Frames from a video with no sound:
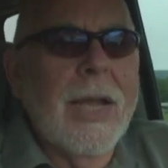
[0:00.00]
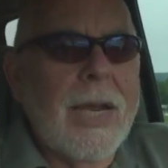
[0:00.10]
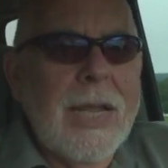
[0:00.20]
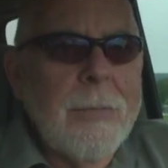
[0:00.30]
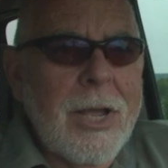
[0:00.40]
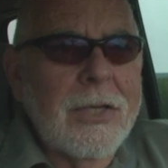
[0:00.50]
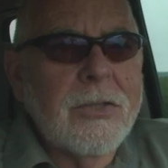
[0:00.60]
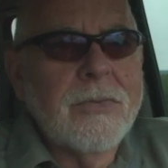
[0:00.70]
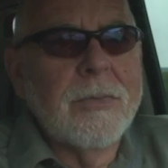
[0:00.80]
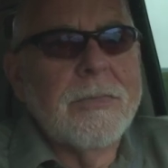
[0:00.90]
I get
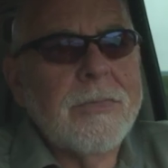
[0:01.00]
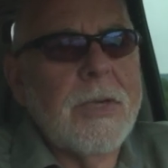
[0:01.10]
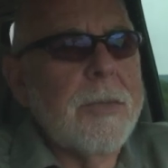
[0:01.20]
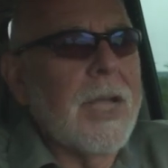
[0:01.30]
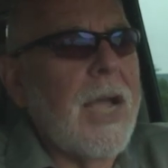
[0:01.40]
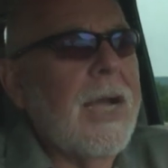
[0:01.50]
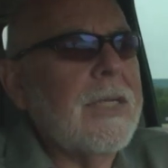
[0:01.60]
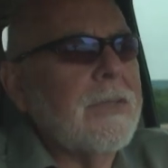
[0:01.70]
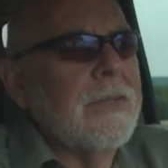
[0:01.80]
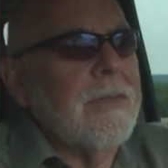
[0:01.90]
emails from some of the
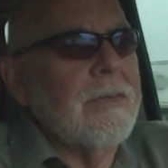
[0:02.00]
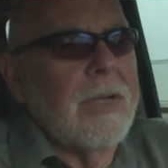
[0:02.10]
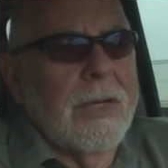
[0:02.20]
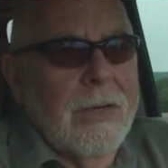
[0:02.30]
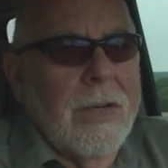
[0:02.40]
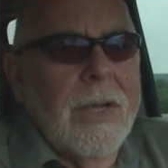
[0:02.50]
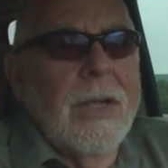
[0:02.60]
guys and